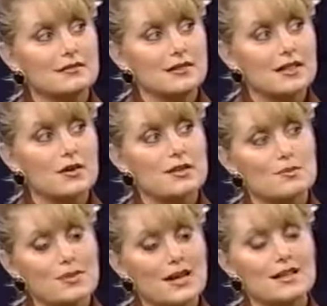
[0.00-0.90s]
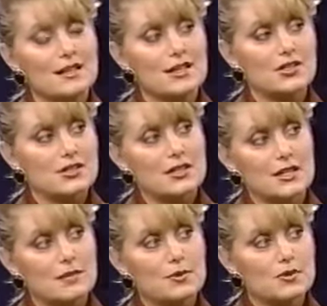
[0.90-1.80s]
you know, as a binding agent to
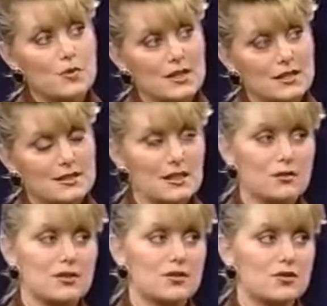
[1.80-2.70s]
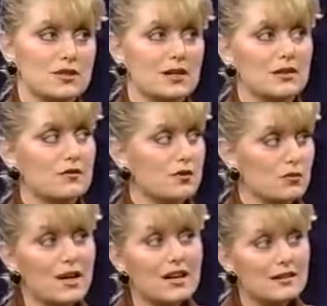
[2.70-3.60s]
keep those pesticide residues on there if it
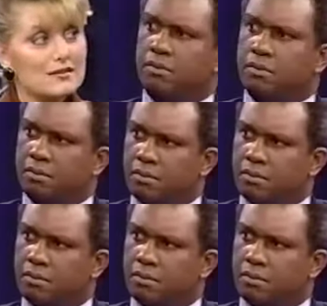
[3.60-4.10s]
rains,